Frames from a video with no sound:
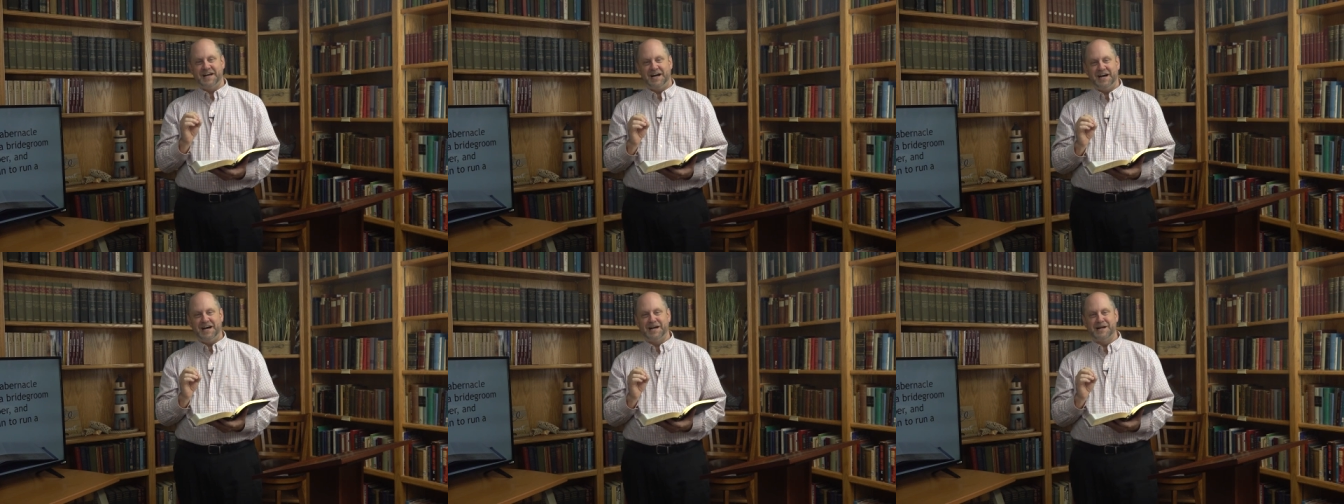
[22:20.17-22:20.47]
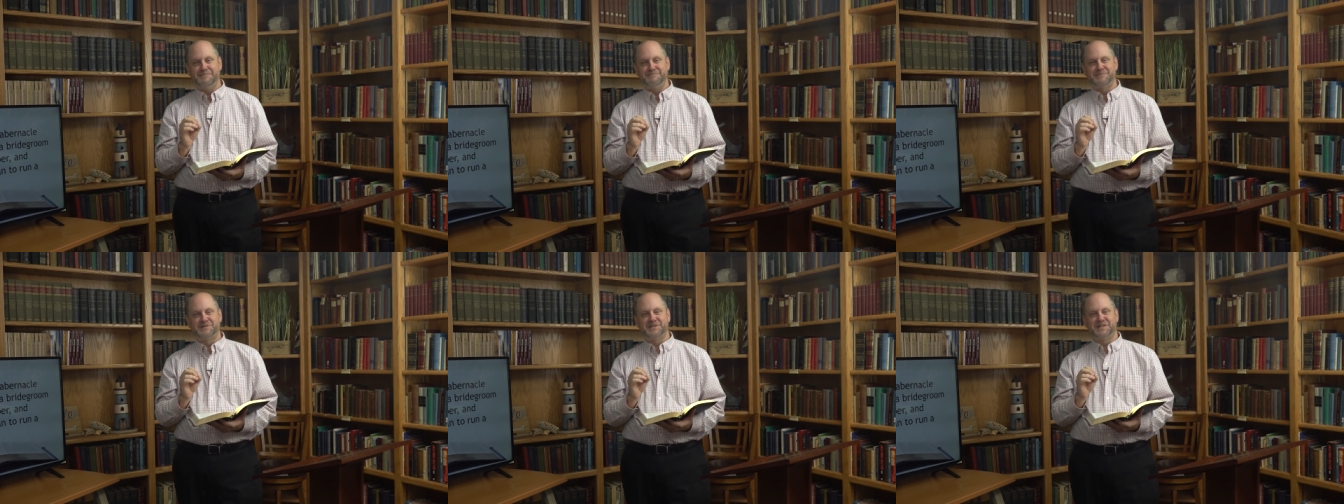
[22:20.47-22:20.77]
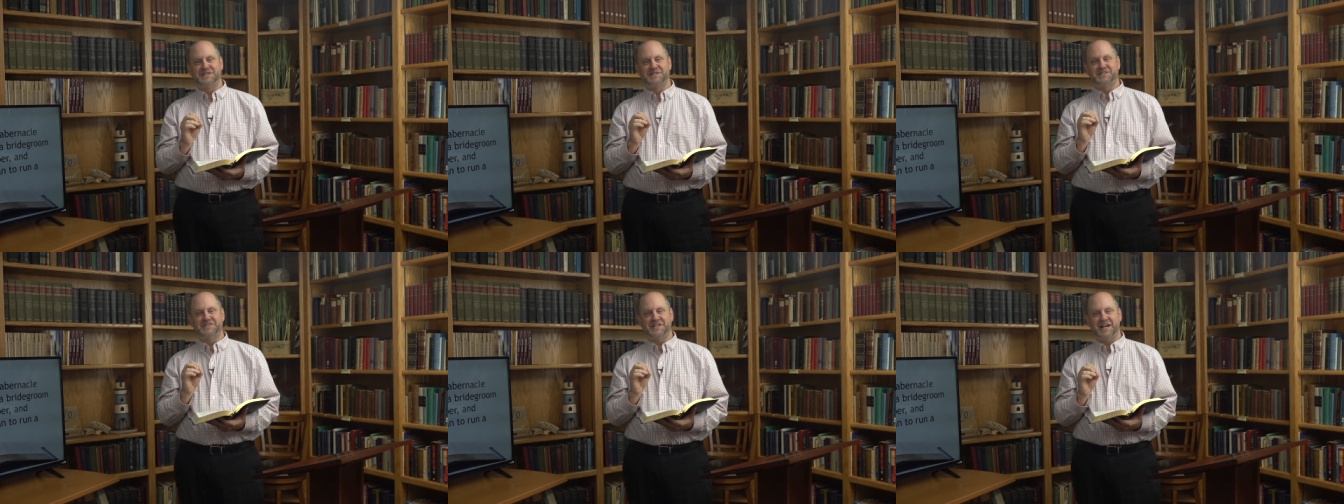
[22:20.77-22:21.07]

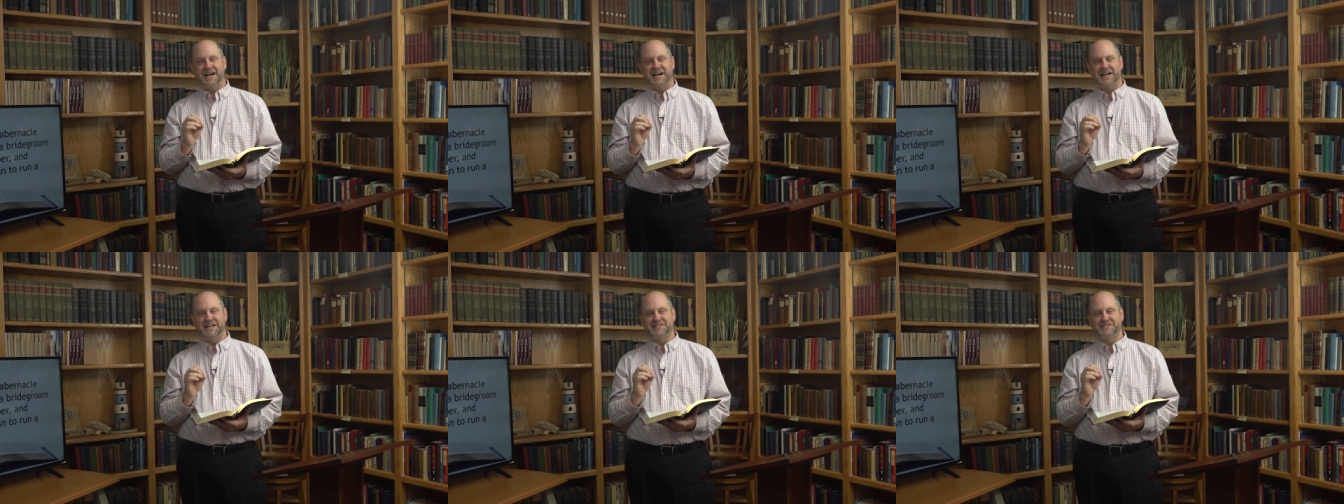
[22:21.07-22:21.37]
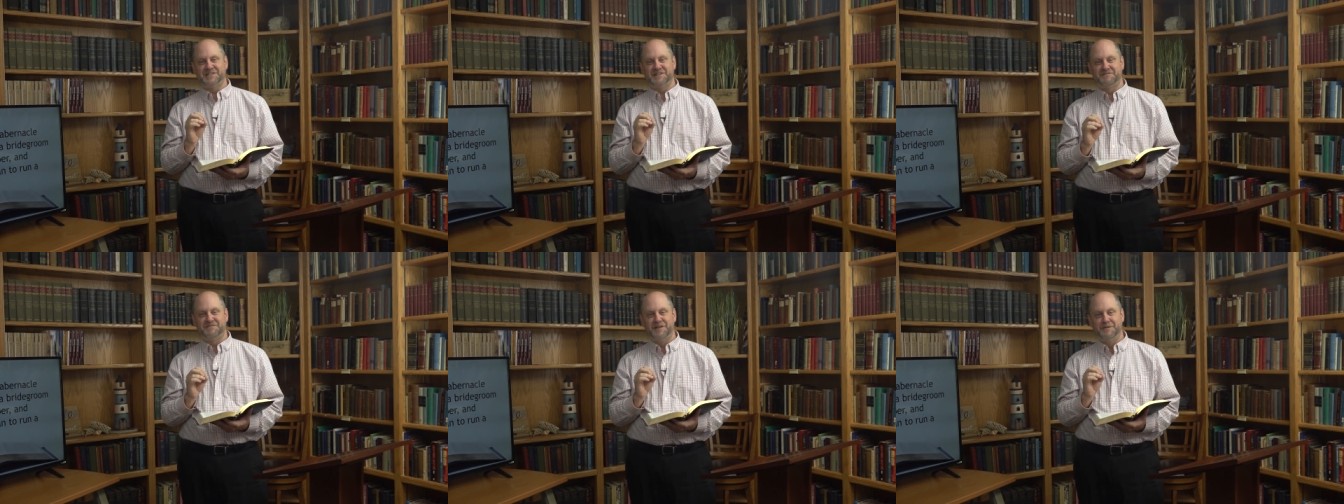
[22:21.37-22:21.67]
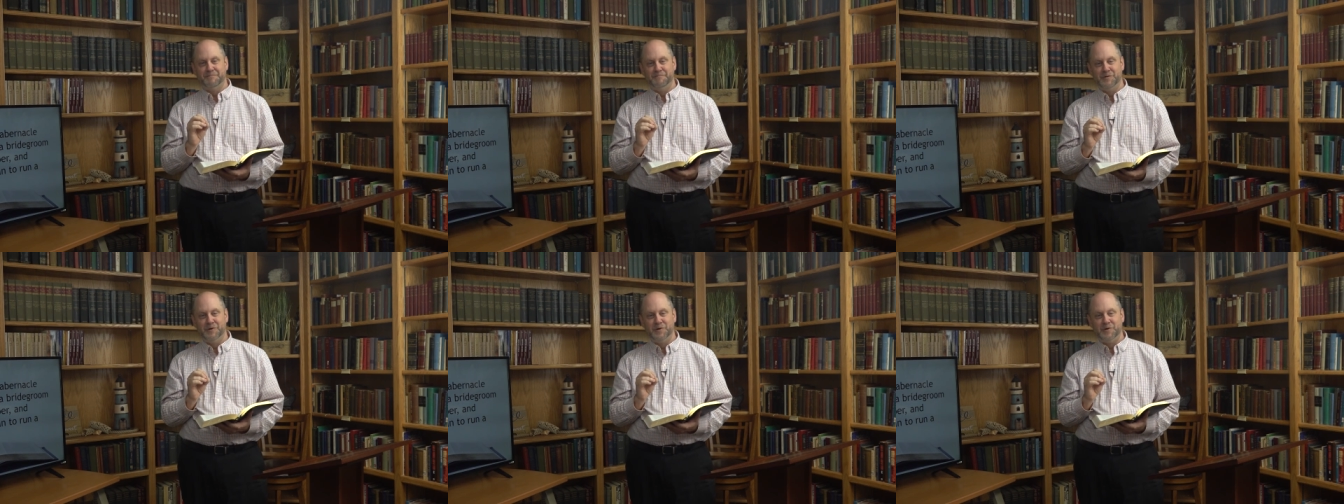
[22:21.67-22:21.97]
times the size of
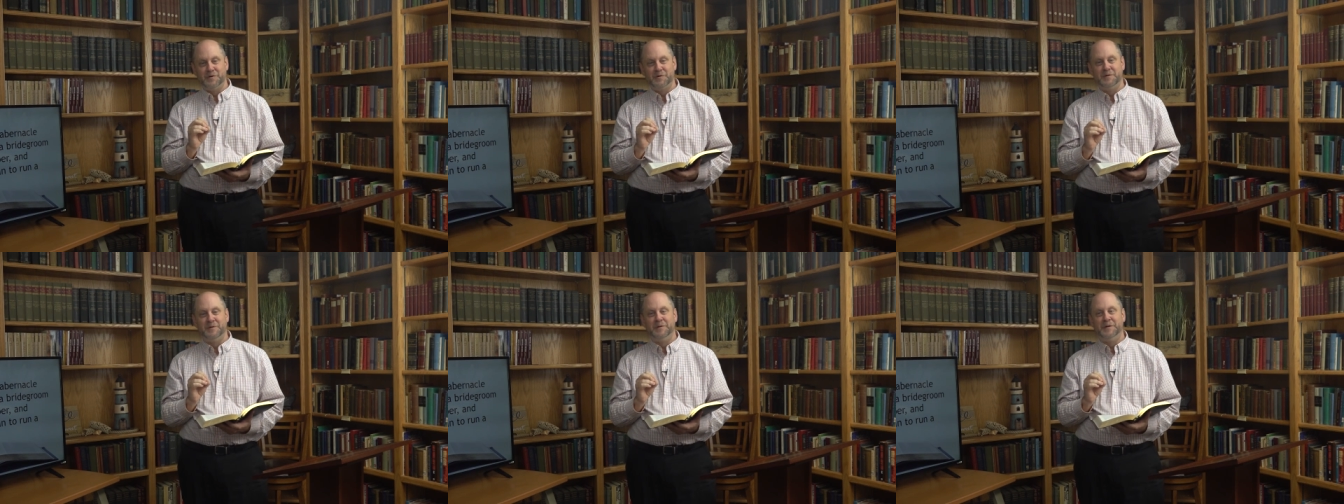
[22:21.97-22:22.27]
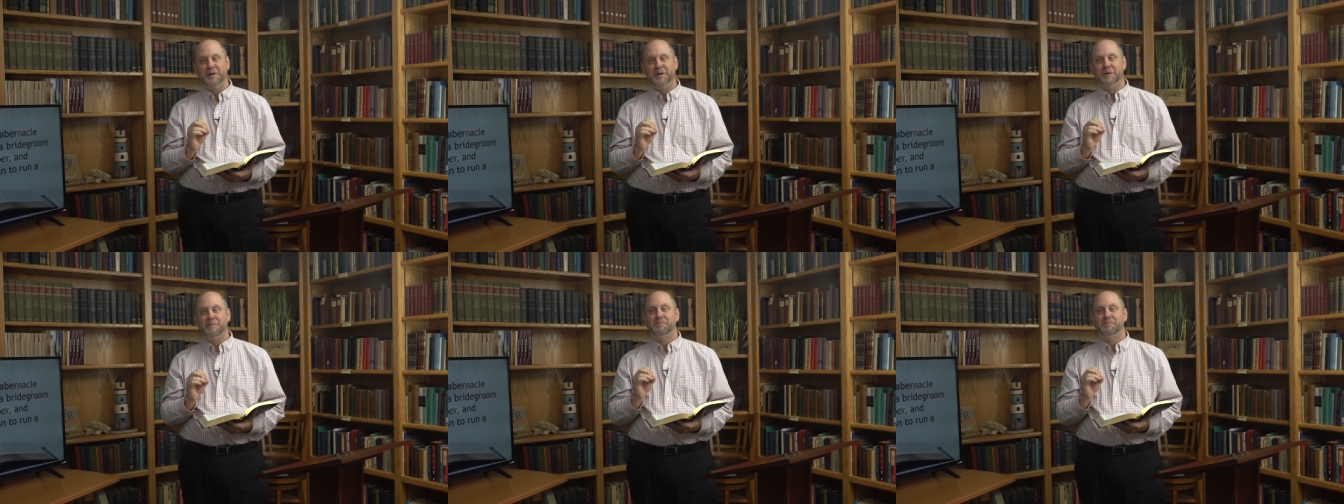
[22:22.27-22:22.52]
the moon,